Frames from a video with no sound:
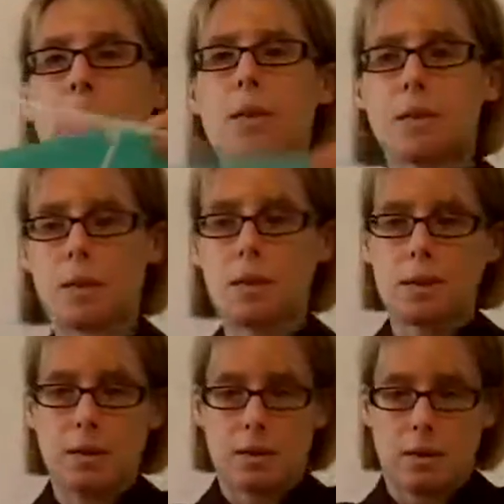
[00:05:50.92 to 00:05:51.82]

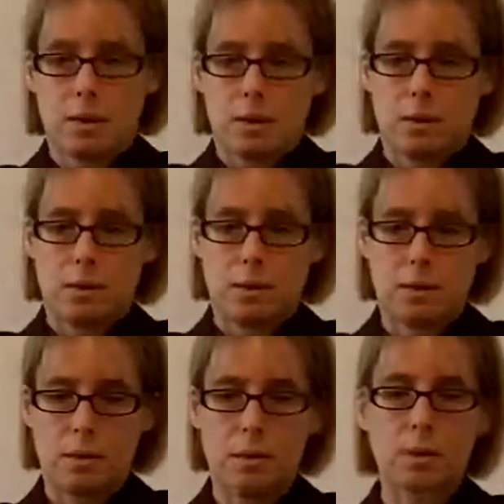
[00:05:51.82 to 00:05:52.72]

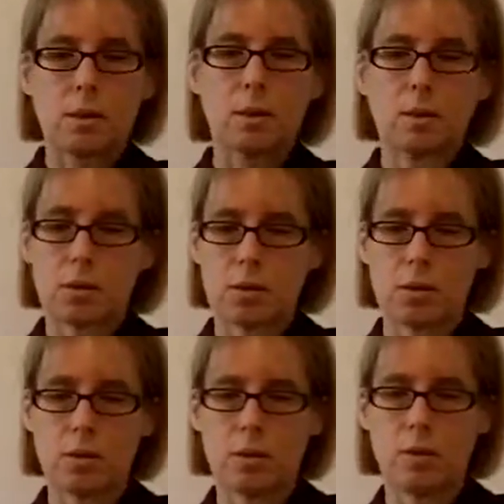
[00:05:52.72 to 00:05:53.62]
this is harder to
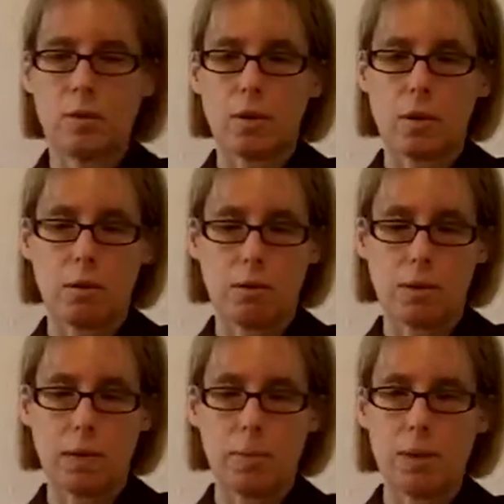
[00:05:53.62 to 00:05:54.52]
do
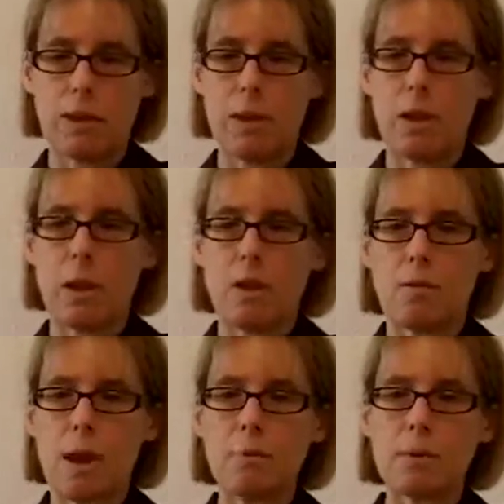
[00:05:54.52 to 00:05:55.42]
holding up like that.
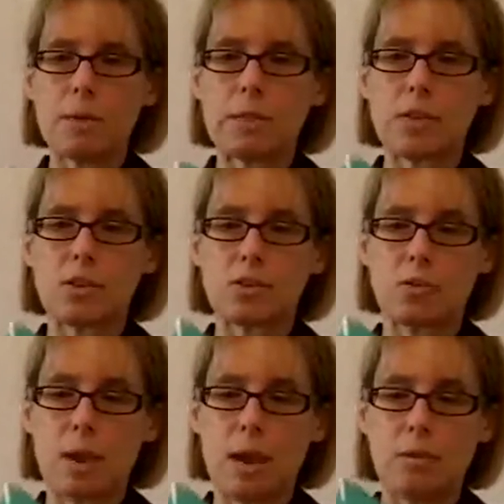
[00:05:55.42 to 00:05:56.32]
Wrap these edges
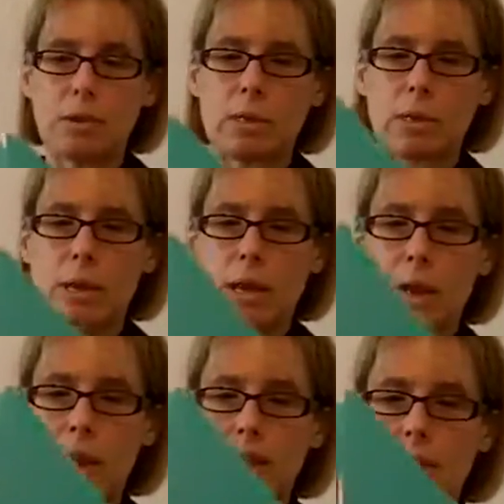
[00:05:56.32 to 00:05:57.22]
around
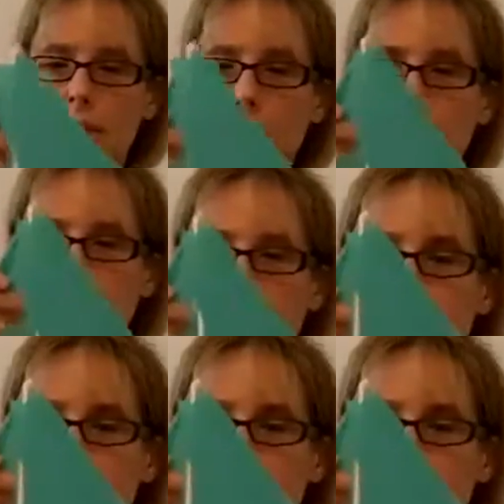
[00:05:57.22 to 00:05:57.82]
and tape